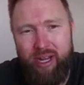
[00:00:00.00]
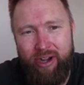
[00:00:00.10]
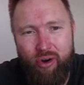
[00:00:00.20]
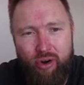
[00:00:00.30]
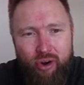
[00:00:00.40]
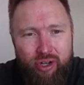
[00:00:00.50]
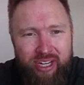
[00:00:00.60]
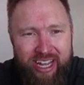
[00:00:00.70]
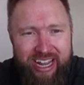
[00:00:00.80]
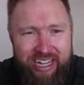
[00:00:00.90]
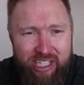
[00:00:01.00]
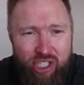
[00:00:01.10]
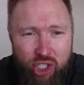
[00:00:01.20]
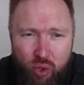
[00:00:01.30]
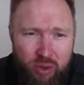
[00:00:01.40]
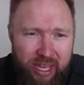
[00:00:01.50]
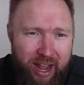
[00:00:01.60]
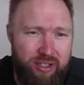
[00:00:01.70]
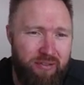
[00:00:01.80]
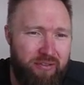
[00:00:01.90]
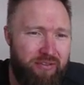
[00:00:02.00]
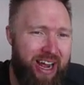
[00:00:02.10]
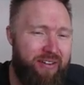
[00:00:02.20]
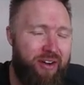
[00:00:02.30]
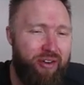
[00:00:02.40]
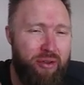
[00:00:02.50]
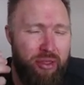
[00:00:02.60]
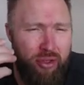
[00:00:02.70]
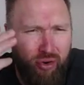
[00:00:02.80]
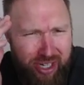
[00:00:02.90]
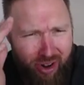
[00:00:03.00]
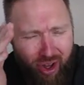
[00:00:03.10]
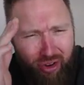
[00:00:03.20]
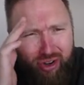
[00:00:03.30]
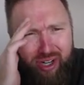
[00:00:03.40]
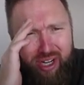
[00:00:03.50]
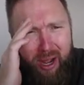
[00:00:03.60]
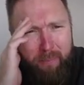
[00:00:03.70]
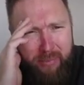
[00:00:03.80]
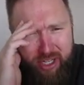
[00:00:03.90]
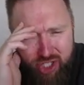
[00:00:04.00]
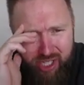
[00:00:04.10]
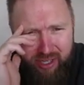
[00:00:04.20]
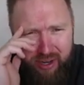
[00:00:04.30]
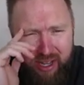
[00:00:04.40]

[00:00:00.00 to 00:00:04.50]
I earned a $2,530 commission.